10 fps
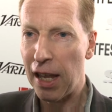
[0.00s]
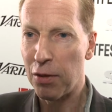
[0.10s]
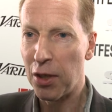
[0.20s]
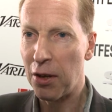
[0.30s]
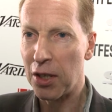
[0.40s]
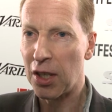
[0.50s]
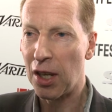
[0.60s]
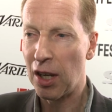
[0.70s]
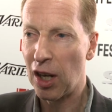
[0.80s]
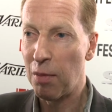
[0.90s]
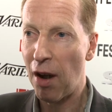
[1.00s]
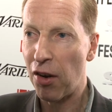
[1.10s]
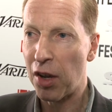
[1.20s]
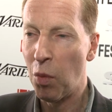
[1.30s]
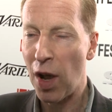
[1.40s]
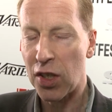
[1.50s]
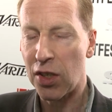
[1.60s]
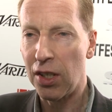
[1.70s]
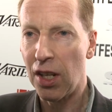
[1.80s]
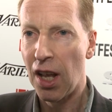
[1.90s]
even though it's a, uh, an American
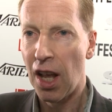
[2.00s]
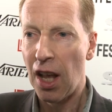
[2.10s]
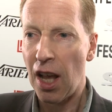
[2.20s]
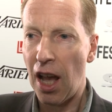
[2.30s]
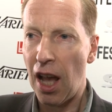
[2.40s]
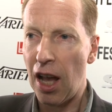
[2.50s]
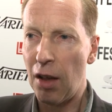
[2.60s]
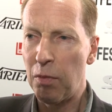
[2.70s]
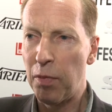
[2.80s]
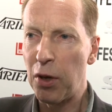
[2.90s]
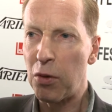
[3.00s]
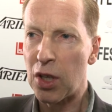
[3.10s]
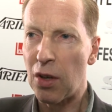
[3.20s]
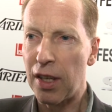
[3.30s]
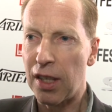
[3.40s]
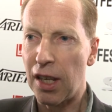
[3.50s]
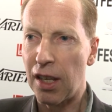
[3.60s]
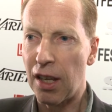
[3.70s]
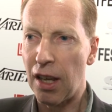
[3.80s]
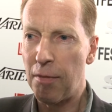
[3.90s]
Western. Um, but also, I
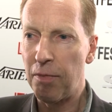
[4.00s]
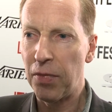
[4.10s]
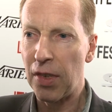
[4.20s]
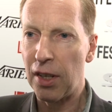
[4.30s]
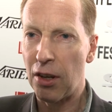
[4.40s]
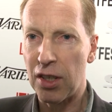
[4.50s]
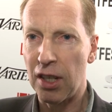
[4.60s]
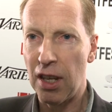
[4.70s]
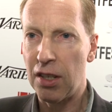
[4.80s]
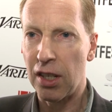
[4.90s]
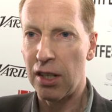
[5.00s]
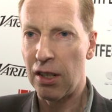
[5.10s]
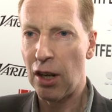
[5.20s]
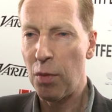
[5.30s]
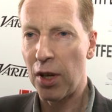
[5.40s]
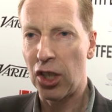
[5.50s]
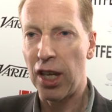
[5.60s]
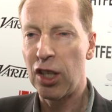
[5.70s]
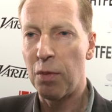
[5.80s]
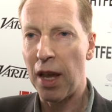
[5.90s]
think um, you know, so it's a low-budget
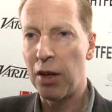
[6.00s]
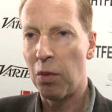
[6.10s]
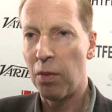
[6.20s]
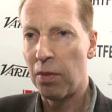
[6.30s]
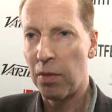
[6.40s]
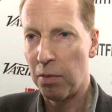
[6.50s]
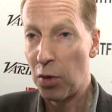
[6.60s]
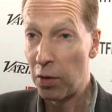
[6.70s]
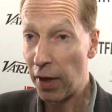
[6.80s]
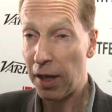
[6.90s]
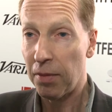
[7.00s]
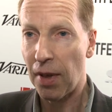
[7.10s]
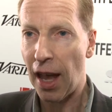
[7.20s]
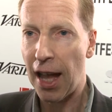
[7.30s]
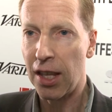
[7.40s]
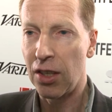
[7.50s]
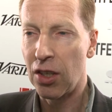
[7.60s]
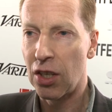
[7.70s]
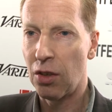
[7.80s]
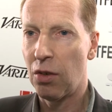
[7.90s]
independent movie,
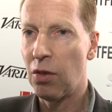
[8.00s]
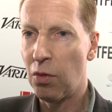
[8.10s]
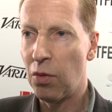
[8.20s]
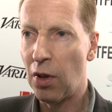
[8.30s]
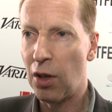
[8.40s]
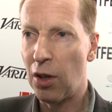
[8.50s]
and uh,